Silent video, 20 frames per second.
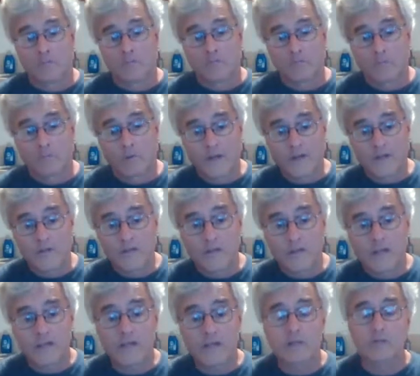weight
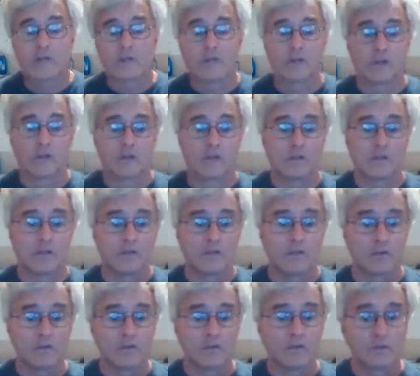training. We're going to
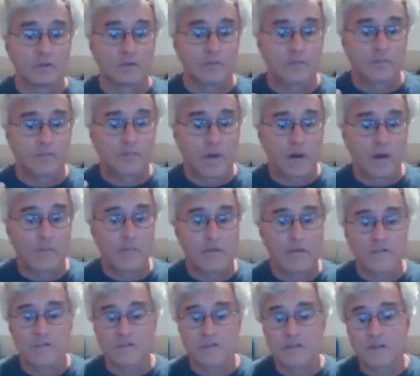use
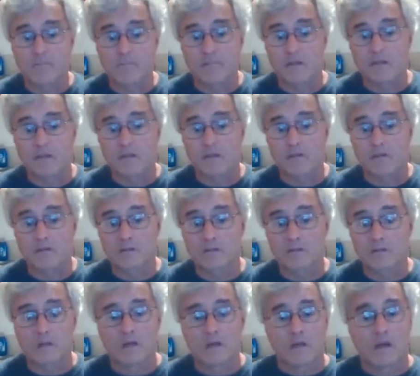barbells and
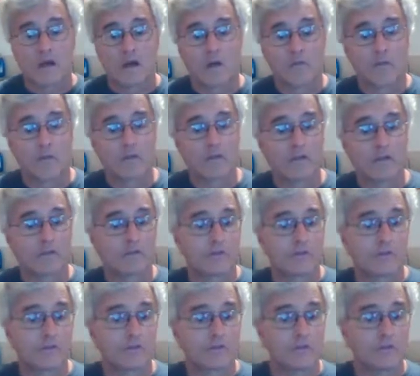dumbbells. Are we going
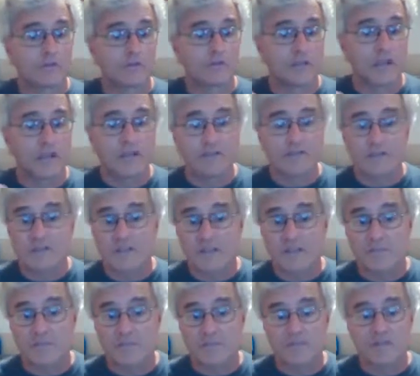to use
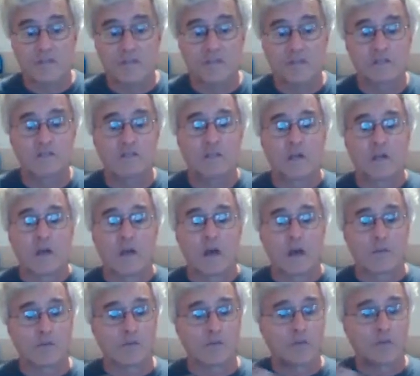exercise machines?
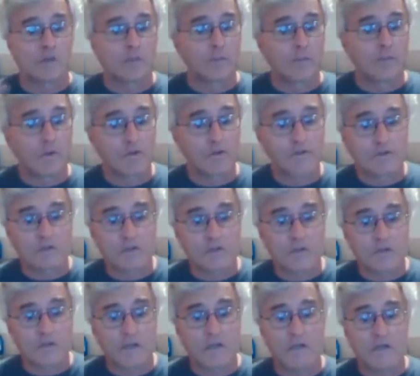Are we going to get a personal
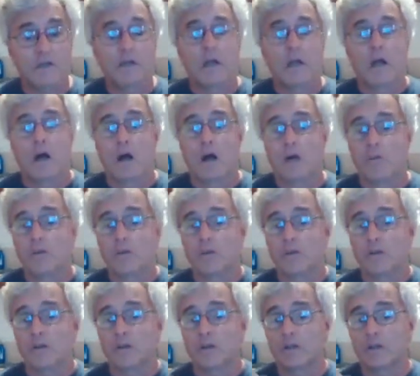trainer? Are we
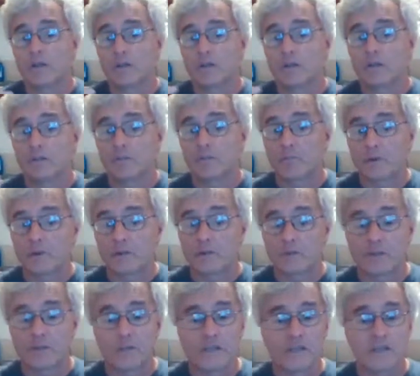going to get a book
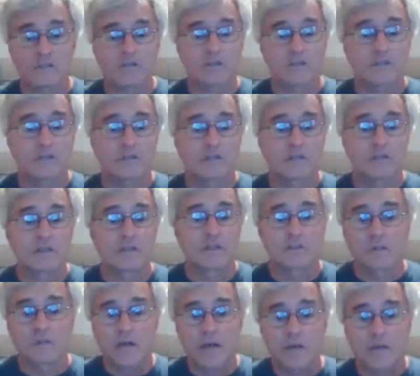and learn how to do it
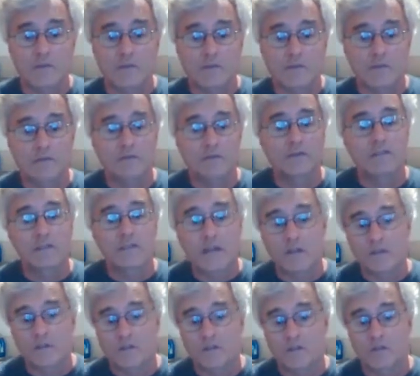ourselves? How are we going to do this?
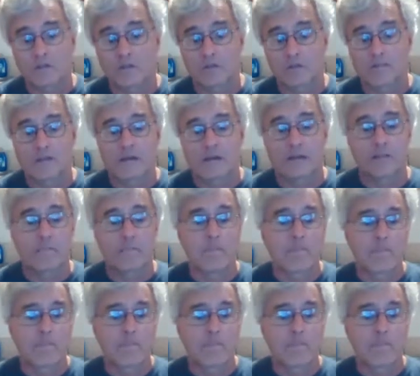How are we going to go about